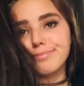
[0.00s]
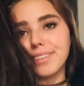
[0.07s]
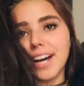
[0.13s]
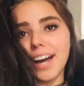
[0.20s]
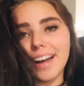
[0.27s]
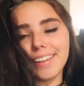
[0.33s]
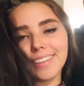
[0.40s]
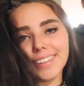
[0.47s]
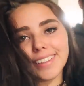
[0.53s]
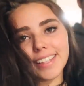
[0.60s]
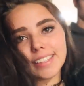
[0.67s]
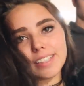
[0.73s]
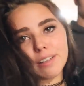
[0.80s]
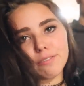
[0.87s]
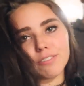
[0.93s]
But I think
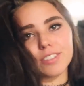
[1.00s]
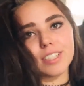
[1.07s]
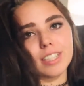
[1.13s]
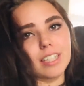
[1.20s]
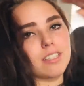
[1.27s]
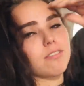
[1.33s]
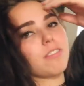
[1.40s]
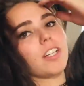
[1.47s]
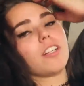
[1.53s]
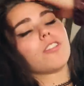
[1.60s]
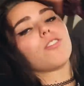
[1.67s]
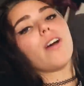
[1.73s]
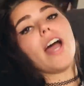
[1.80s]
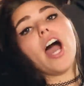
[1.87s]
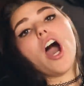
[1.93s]
that's it for today's video.
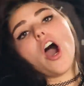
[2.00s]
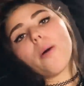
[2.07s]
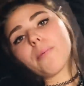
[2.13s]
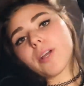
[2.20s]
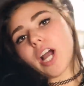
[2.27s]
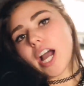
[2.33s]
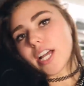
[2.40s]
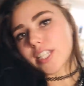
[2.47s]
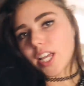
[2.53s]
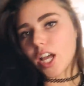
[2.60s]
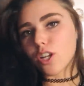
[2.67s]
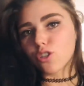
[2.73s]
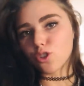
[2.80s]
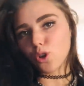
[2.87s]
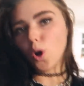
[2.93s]
So I hope you guys
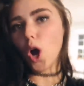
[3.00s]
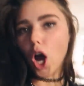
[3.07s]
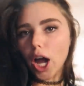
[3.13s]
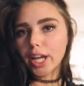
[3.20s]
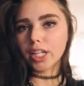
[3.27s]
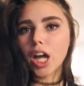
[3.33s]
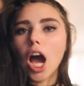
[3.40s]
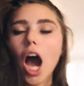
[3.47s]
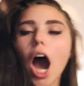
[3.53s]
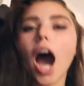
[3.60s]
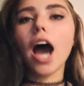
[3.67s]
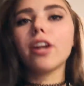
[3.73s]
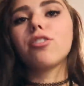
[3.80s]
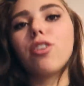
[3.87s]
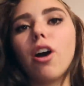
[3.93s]
enjoyed.
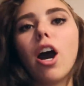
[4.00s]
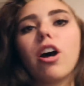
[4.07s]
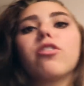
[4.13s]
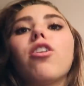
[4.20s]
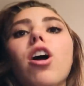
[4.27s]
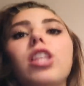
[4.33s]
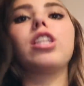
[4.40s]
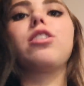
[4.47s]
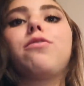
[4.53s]
I don't know how long